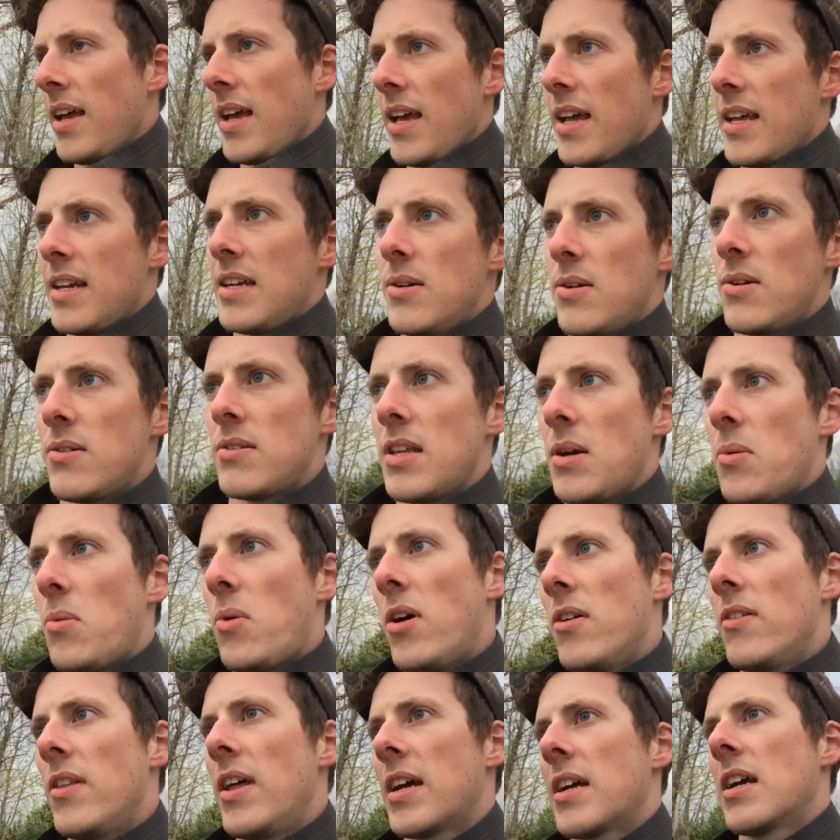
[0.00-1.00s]
and they
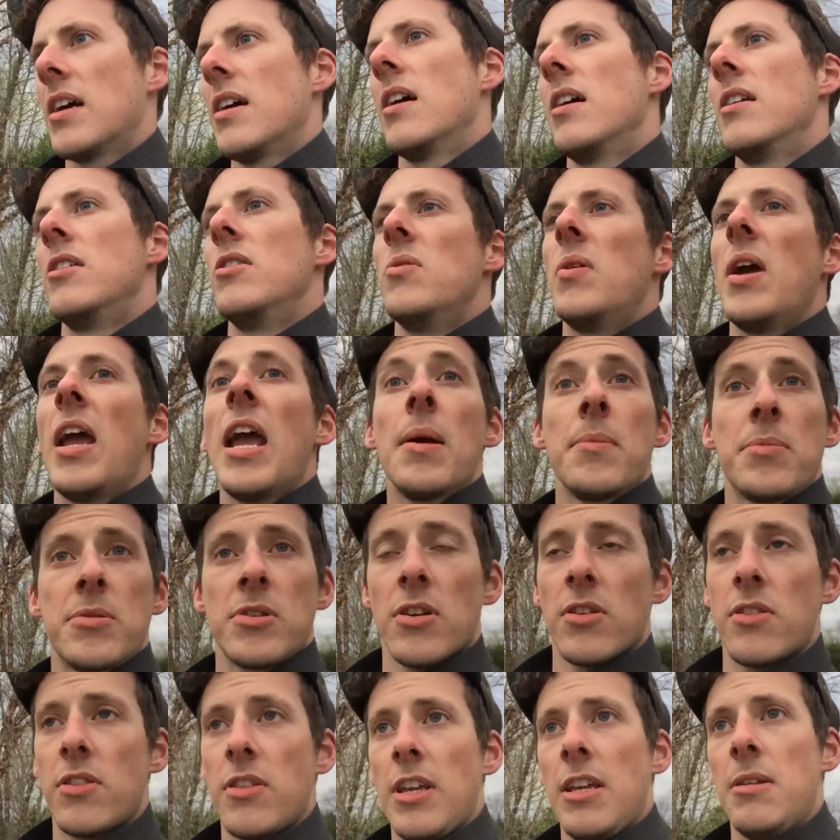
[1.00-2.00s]
wanted like a New
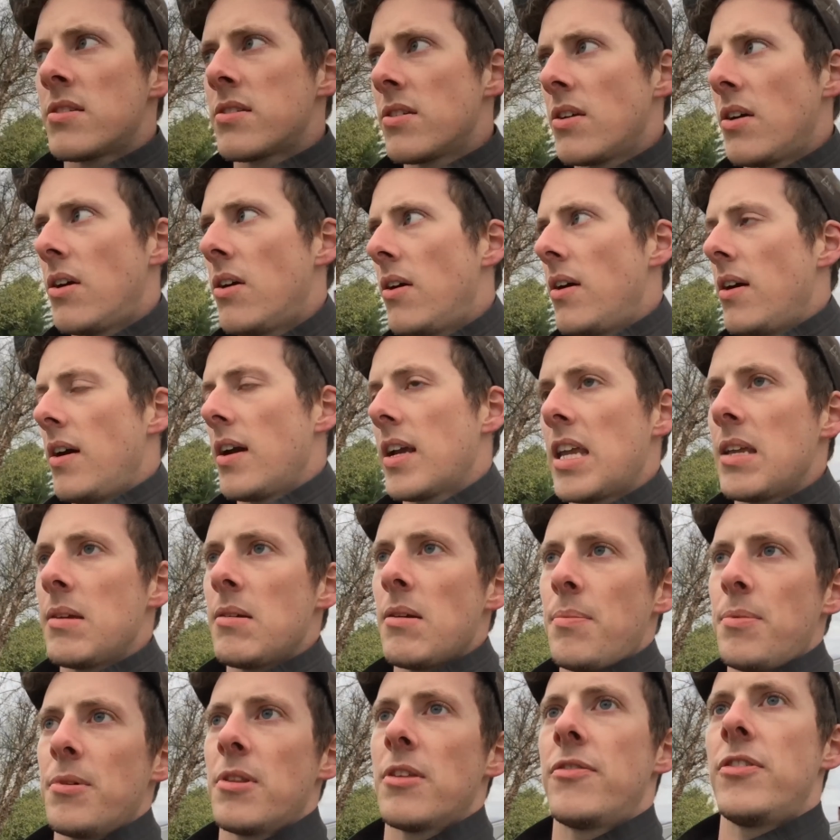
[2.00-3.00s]
Hampshire theme. So I came
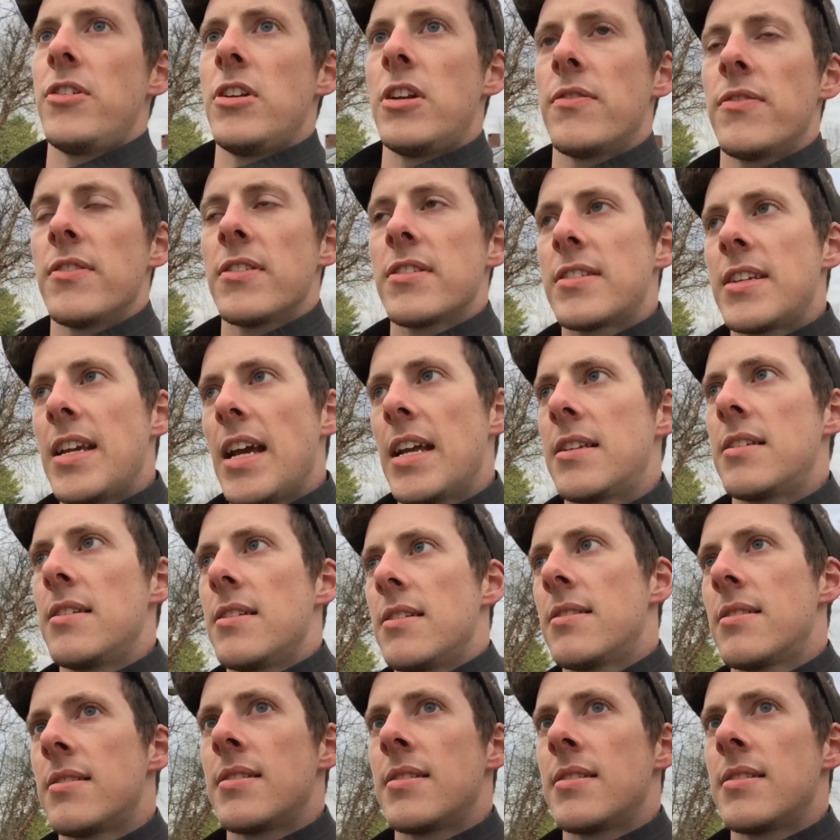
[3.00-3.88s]
up with a few different sketches,